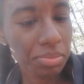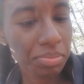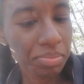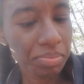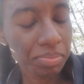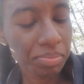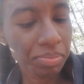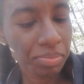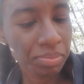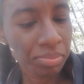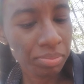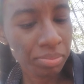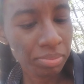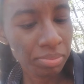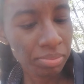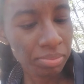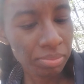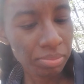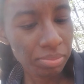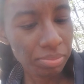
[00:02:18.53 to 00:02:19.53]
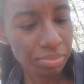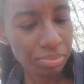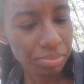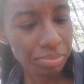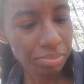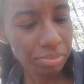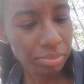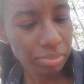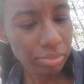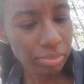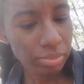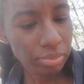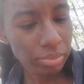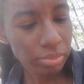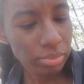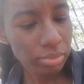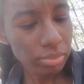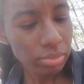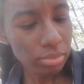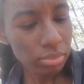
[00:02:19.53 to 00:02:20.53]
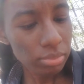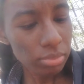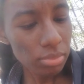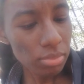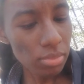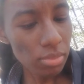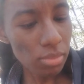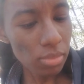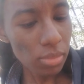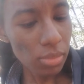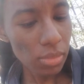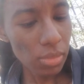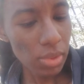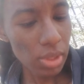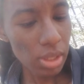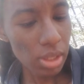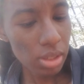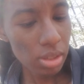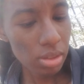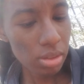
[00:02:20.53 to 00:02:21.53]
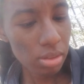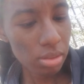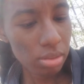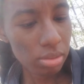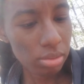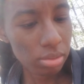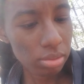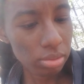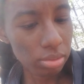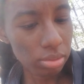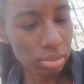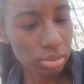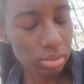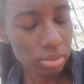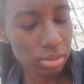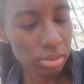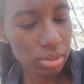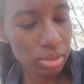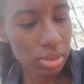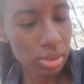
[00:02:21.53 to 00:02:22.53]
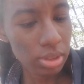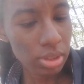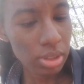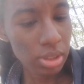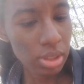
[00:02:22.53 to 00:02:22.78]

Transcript: No one is speaking in this clip.